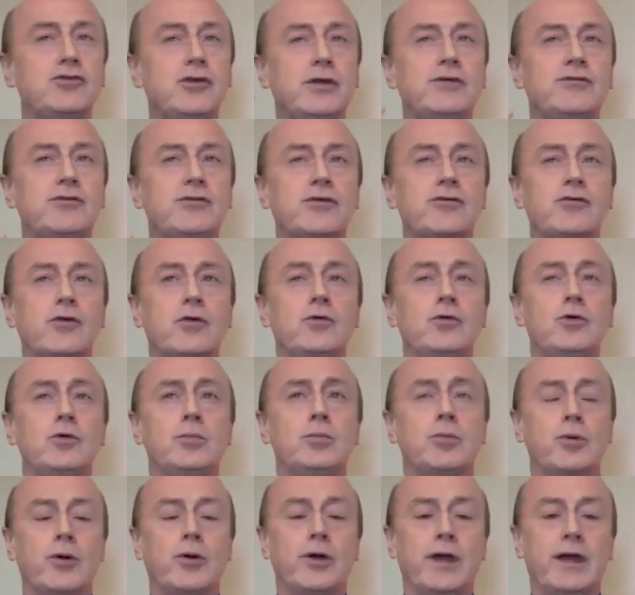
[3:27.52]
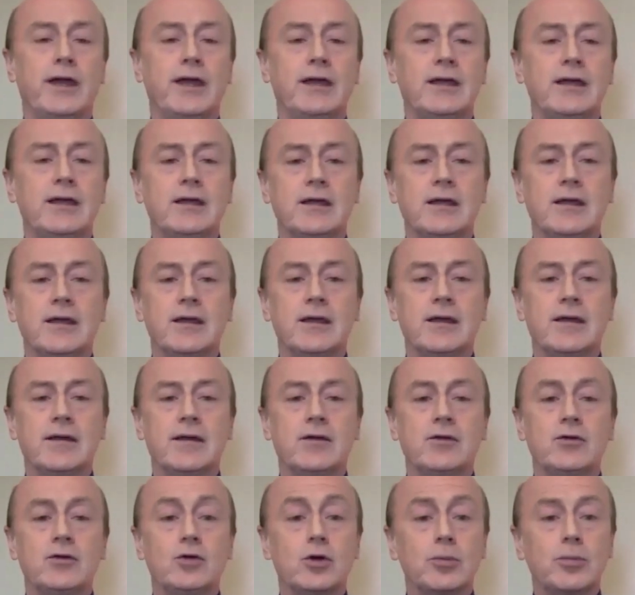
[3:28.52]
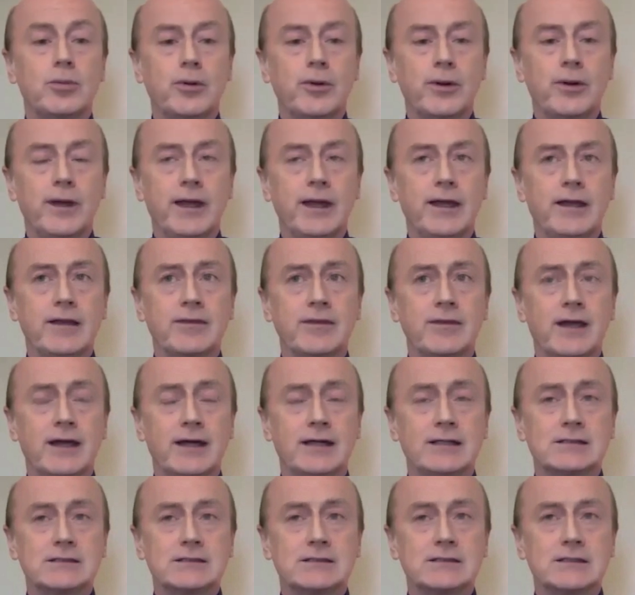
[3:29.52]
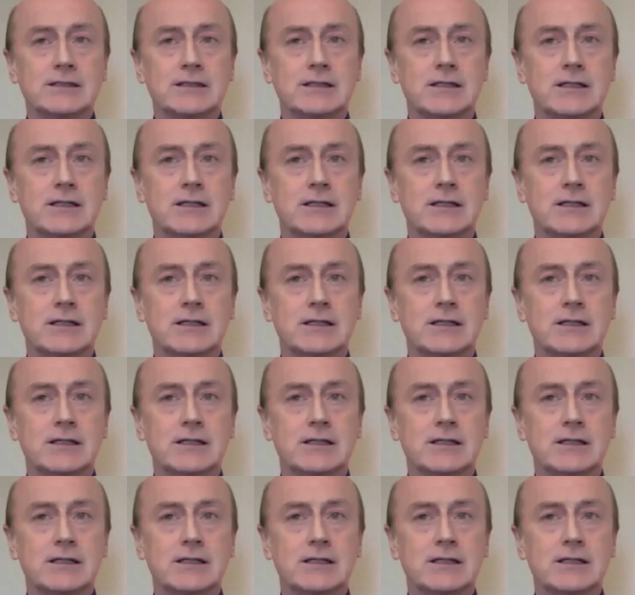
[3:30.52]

Jesus, you pray, you're praying that